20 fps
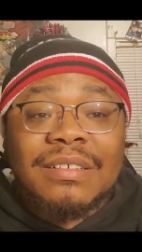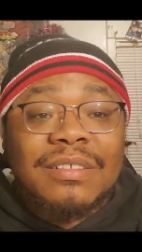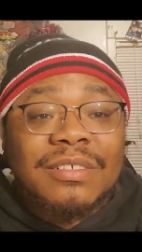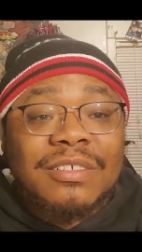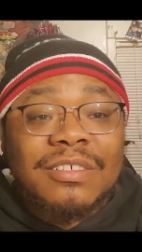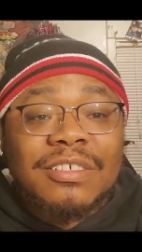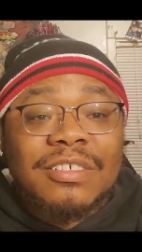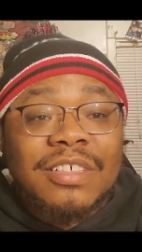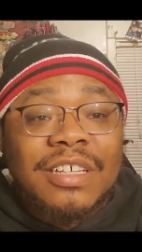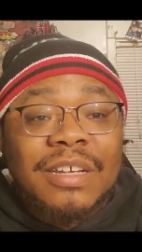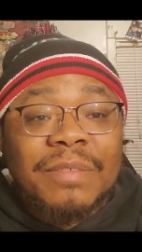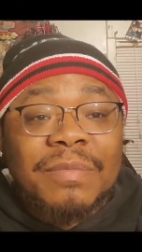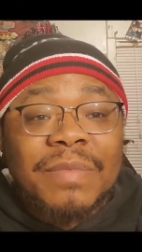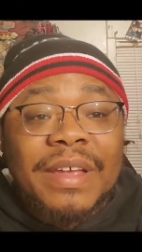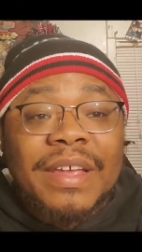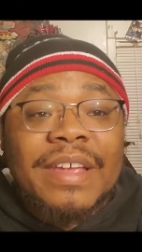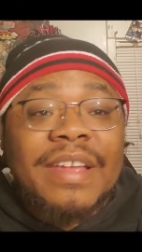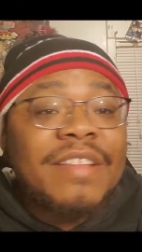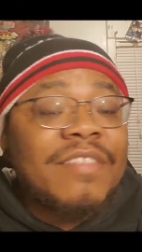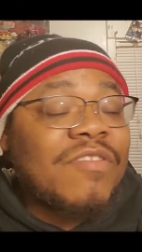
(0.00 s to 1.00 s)
shit if
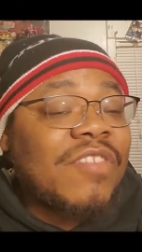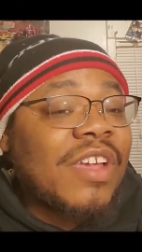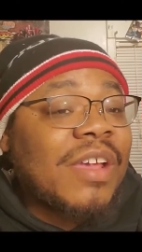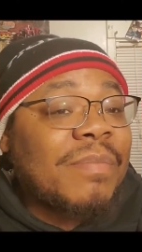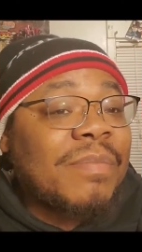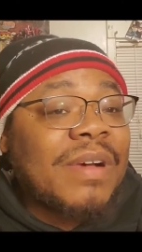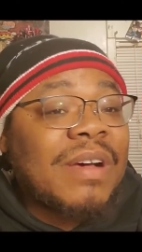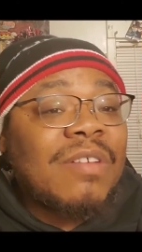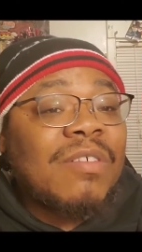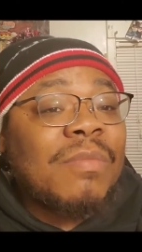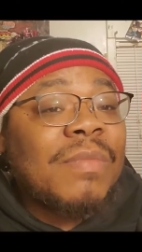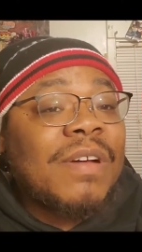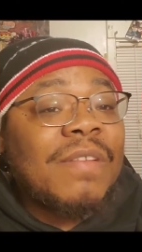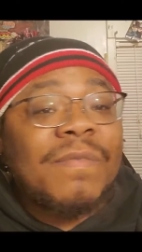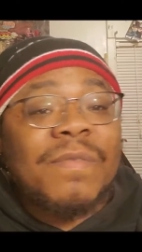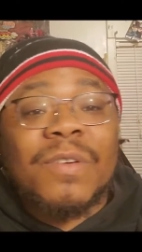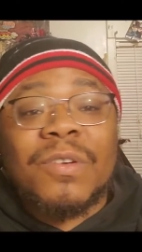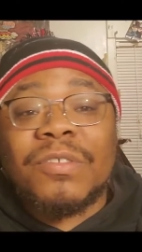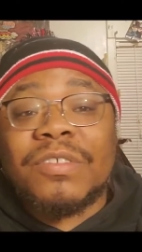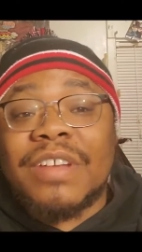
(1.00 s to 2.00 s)
I hit jackpot my
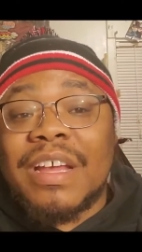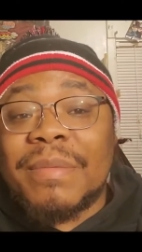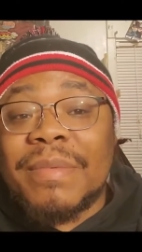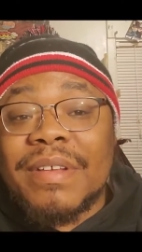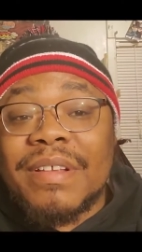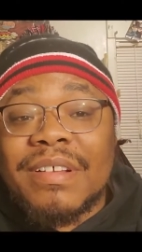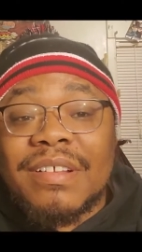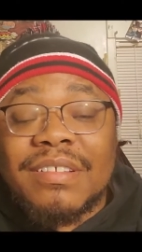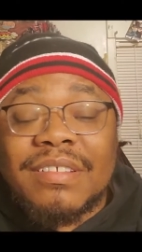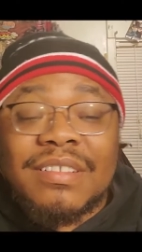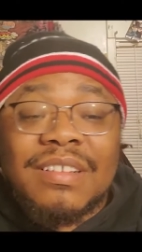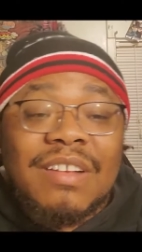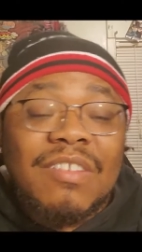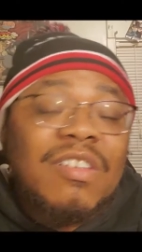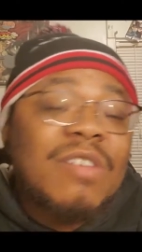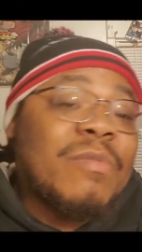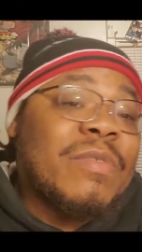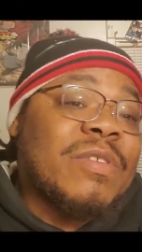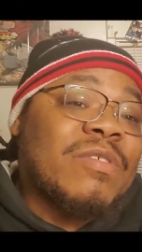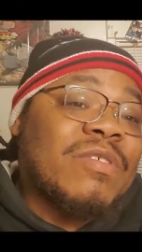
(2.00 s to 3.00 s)
first time in the casino. I
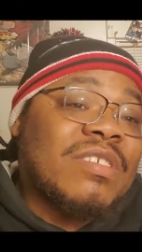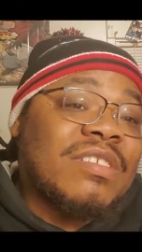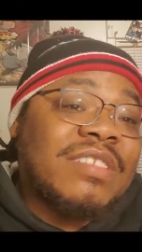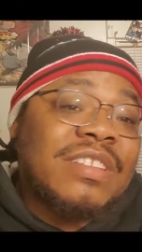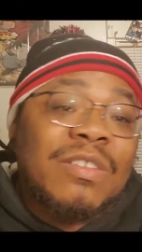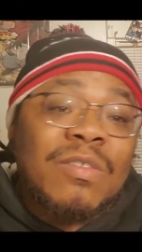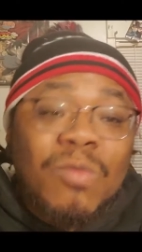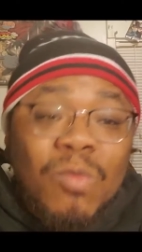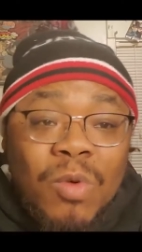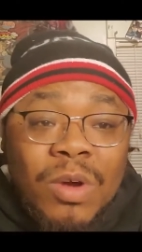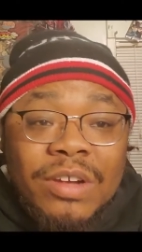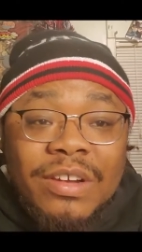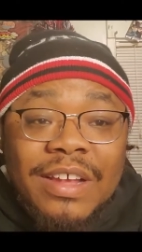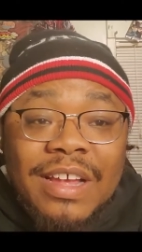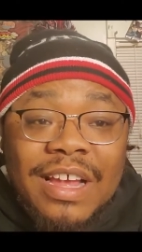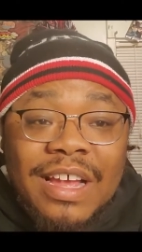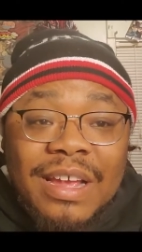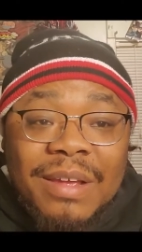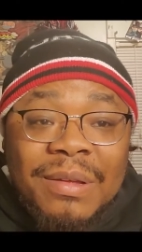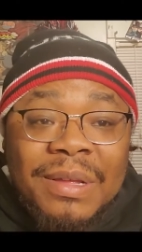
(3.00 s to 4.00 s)
only went to the casino one
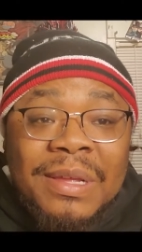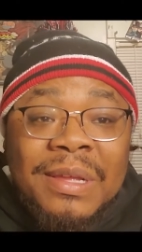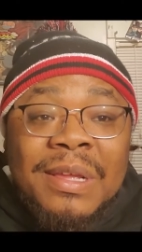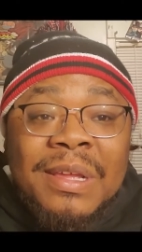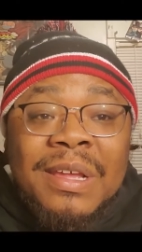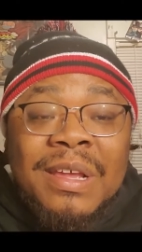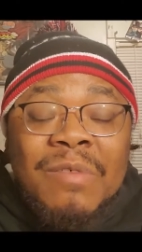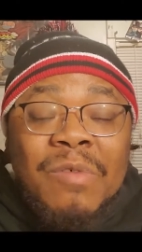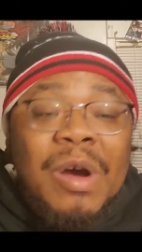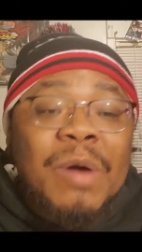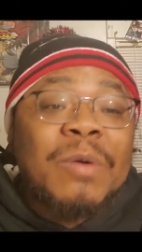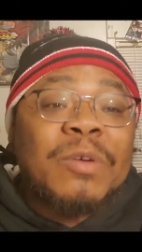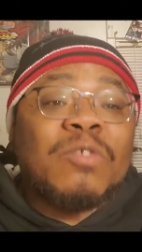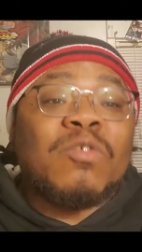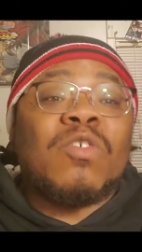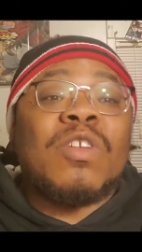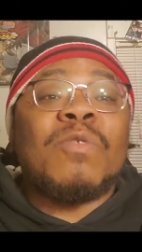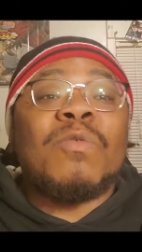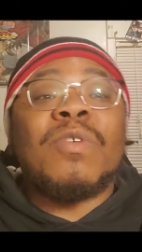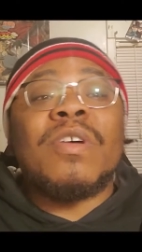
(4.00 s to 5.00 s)
time. Well, I was
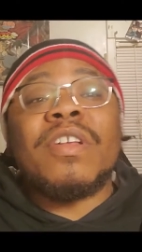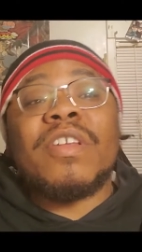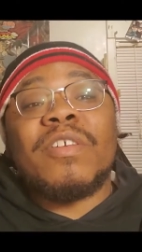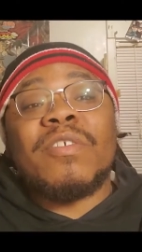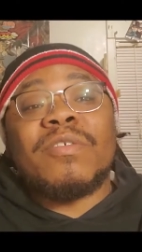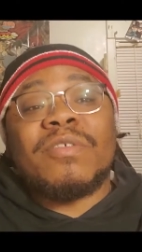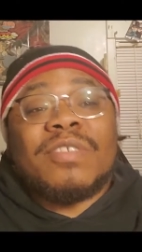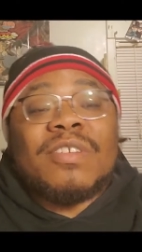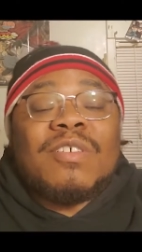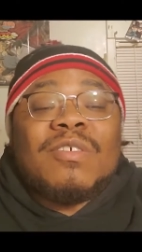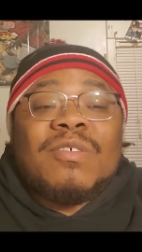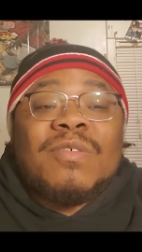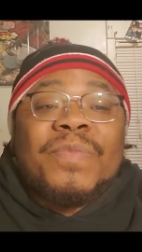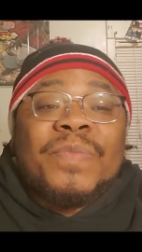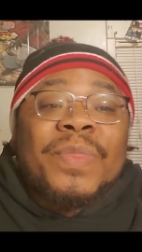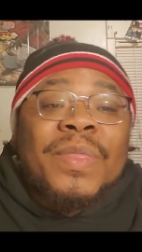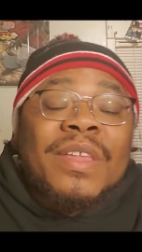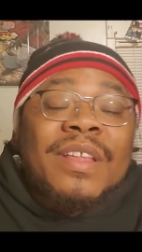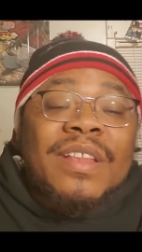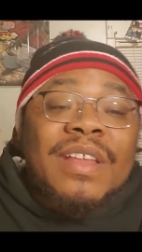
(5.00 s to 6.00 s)
21 years old.
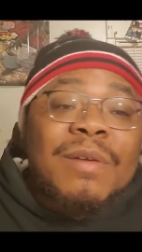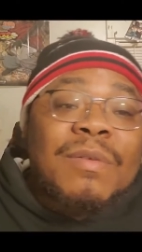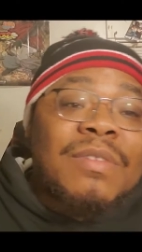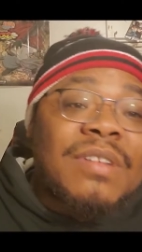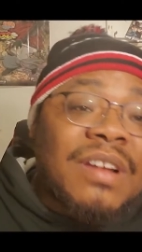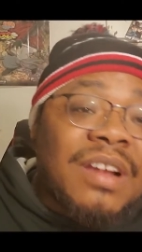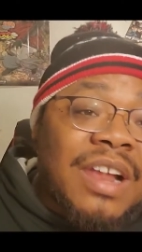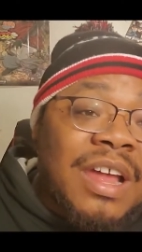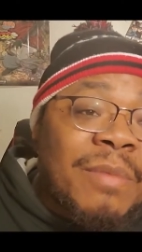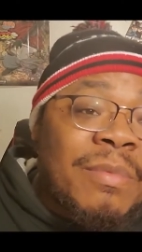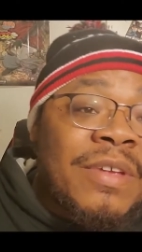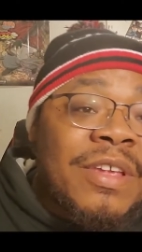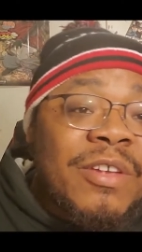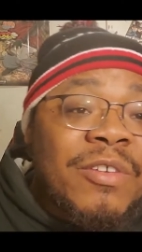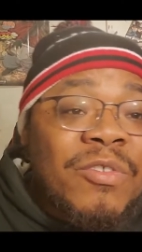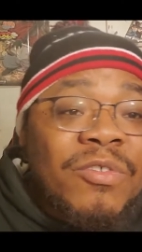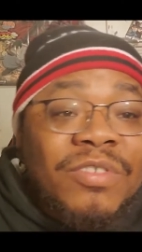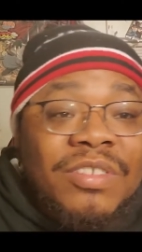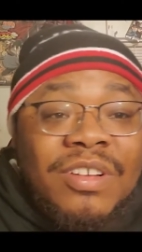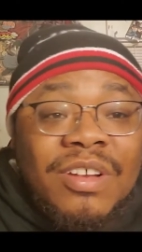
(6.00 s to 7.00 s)
That was 11
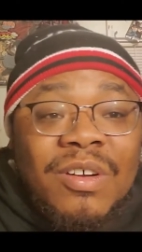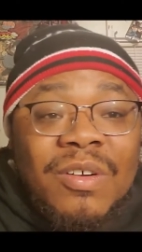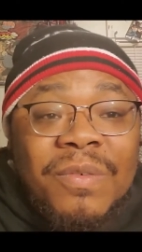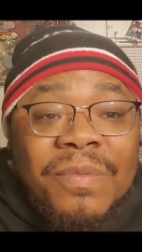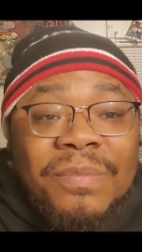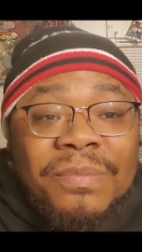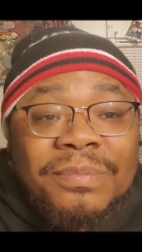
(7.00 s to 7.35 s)
years ago.